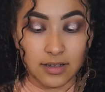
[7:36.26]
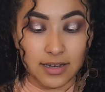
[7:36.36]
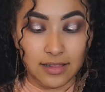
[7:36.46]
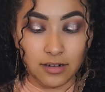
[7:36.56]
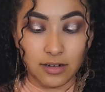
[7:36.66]

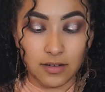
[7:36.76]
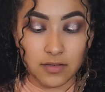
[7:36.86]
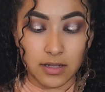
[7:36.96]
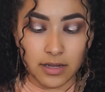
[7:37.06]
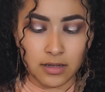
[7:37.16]
I literally have
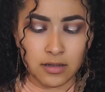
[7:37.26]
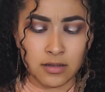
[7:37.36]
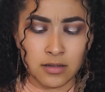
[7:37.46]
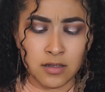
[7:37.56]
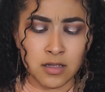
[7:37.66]
to like
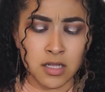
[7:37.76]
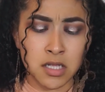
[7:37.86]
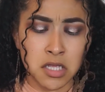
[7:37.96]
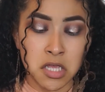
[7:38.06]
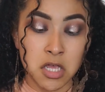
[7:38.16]

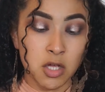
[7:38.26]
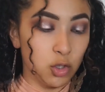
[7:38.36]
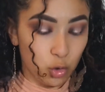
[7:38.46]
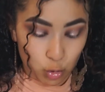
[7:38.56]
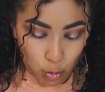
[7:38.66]

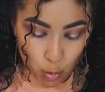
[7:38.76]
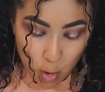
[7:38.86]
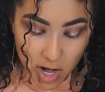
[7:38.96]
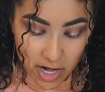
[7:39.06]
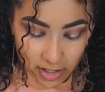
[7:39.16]

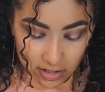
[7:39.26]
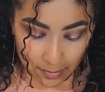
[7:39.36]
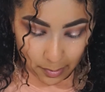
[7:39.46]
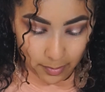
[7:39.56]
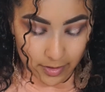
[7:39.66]
squeeze
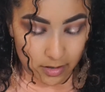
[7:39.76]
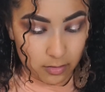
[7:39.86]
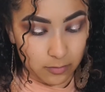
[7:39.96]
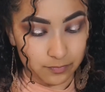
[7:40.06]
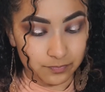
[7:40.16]
that puppy out.